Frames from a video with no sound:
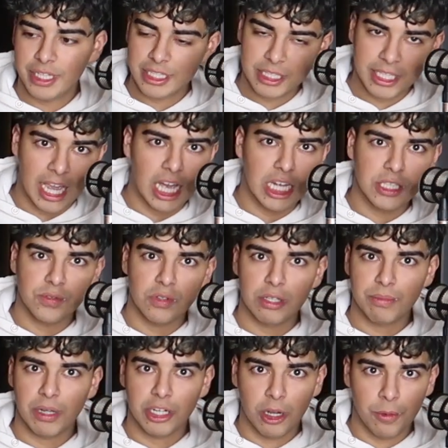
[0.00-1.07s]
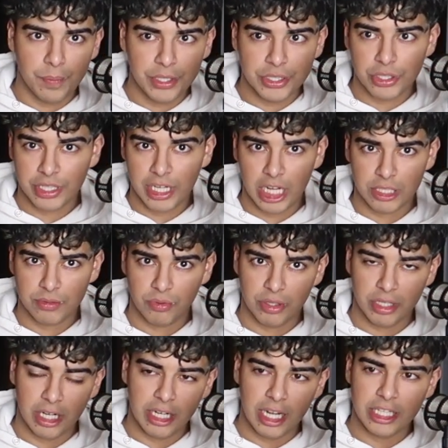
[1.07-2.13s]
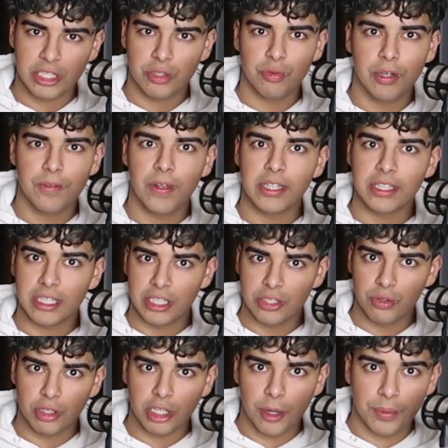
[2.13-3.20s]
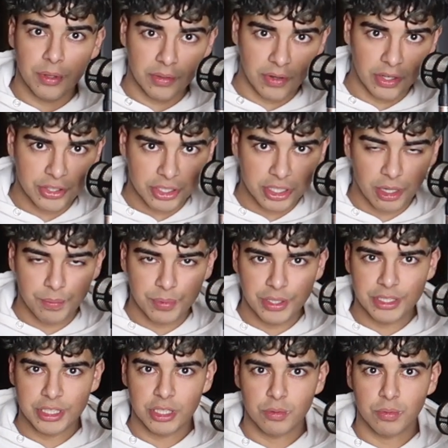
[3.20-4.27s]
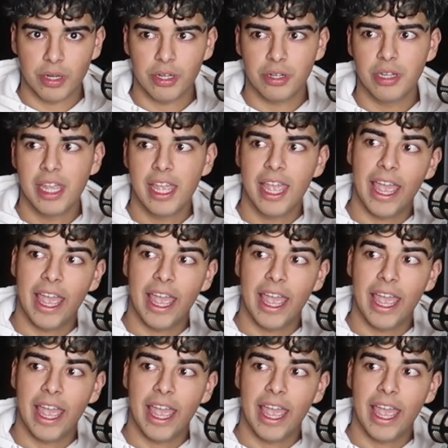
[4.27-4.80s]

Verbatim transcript: It's cash flowing. My companies are cash flowing. I'd actually reinvested into a couple of other companies as well.